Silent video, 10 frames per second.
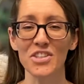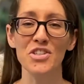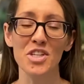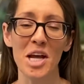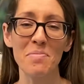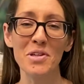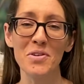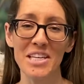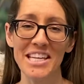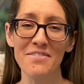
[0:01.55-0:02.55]
Chanel
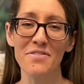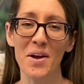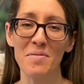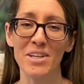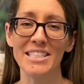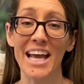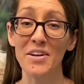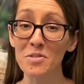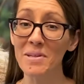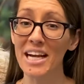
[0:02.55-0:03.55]
McCready from Los Gatos
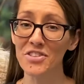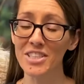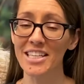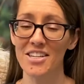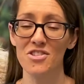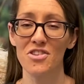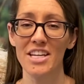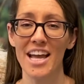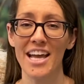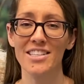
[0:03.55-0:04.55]
Pediatric Dentistry
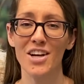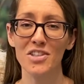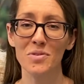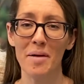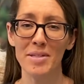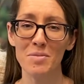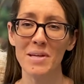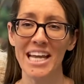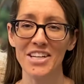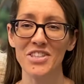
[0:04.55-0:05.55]
and Dr. Rabbit's
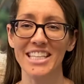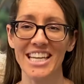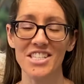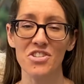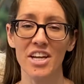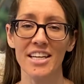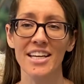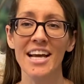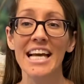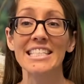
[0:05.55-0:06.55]
Pediatric Dentistry.
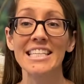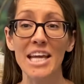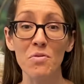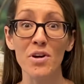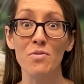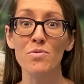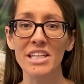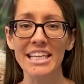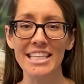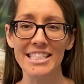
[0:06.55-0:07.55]
Today we're
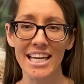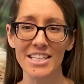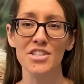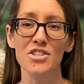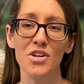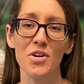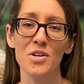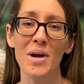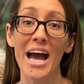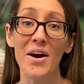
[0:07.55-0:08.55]
really excited to show you
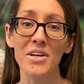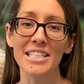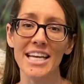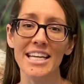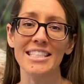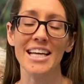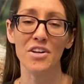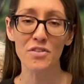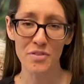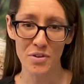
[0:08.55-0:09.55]
how to take dental
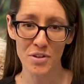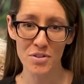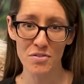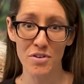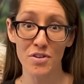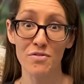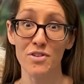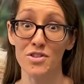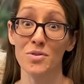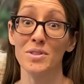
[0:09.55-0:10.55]
photos for your
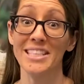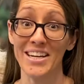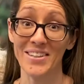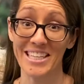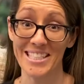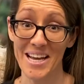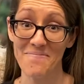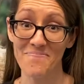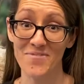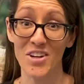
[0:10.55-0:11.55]
virtual dental exam.
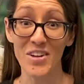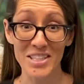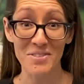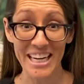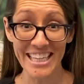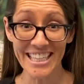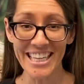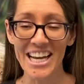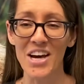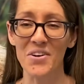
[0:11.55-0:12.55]
Are you guys ready?
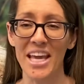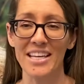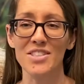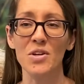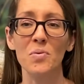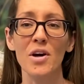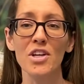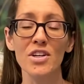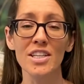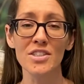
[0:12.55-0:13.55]
Okay, so what you're
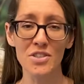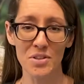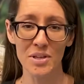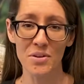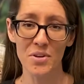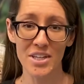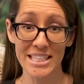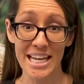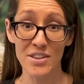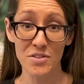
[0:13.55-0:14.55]
gonna do in order to
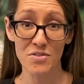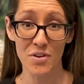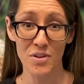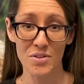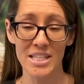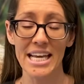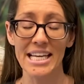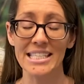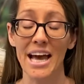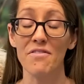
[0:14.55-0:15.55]
take those photos is
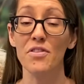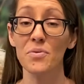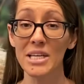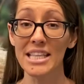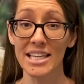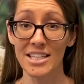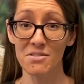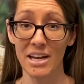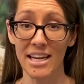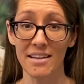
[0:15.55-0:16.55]
have 3 things
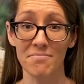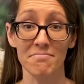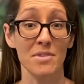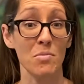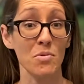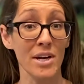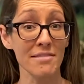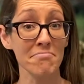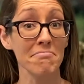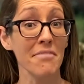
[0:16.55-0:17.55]
ready. Number 1,
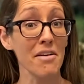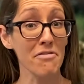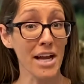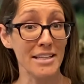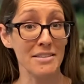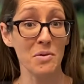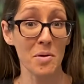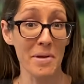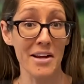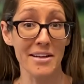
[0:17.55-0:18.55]
a friend or a
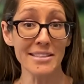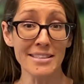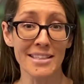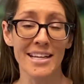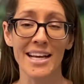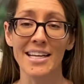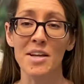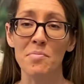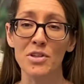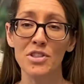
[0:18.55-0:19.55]
parent.
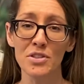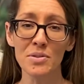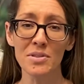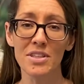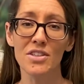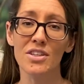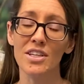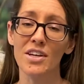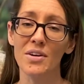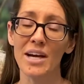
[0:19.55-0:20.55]
Number 2, you're gonna
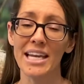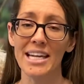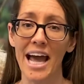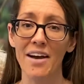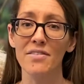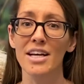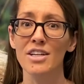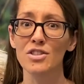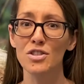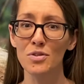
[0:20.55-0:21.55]
go ahead and have
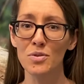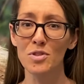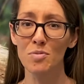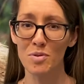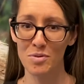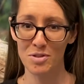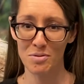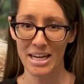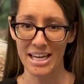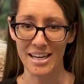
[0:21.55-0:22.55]
2 spoons
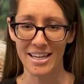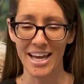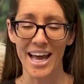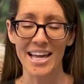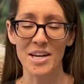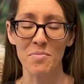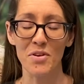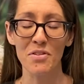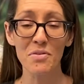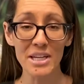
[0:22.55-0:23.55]
ready. And number
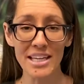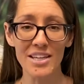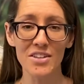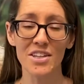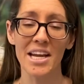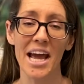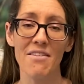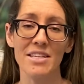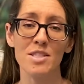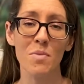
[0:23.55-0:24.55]
3, you're gonna have
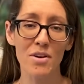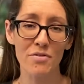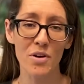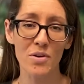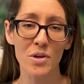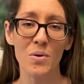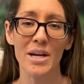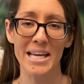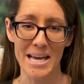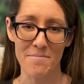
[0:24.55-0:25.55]
a smartphone or a
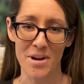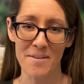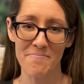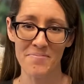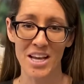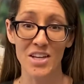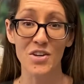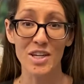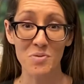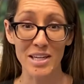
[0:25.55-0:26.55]
camera. You
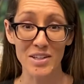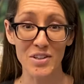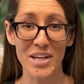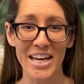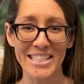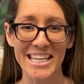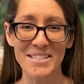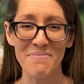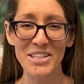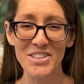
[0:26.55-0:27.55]
guys ready to learn how to take some
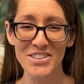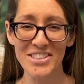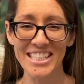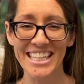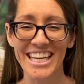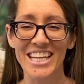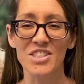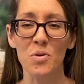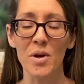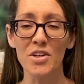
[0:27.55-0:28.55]
pictures?
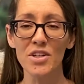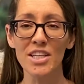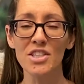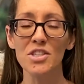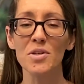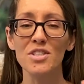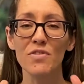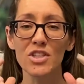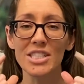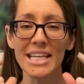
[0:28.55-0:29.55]
So what you're gonna do is
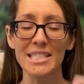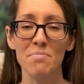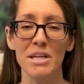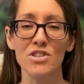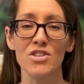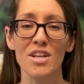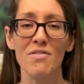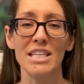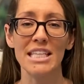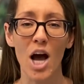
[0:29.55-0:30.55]
first take some pictures of the
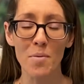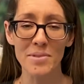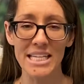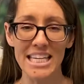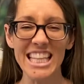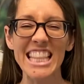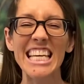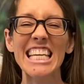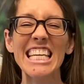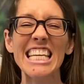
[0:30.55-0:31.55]
top teeth
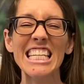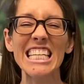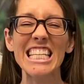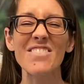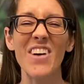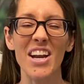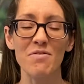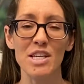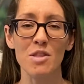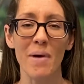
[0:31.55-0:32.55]
here and the bottom
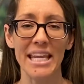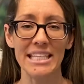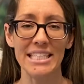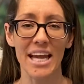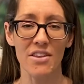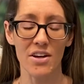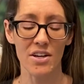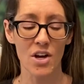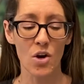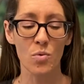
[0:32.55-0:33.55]
teeth biting together.
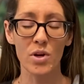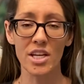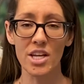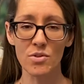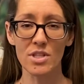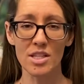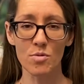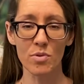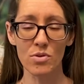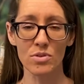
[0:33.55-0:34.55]
We're gonna use the
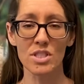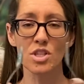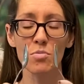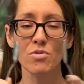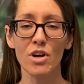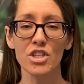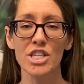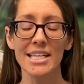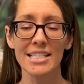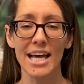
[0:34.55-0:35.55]
spoons to move our
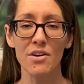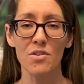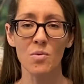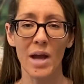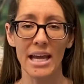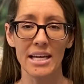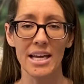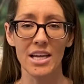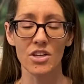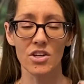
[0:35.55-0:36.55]
cheeks out of the way.
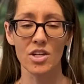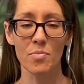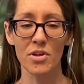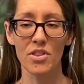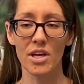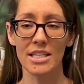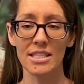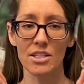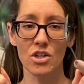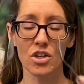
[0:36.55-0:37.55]
You're gonna put the
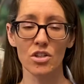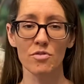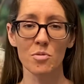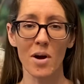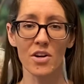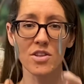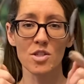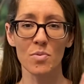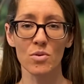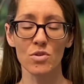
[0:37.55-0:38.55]
curved part of the
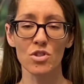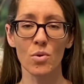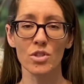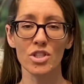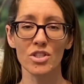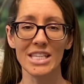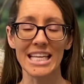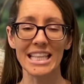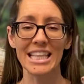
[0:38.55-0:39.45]
spoon towards your teeth.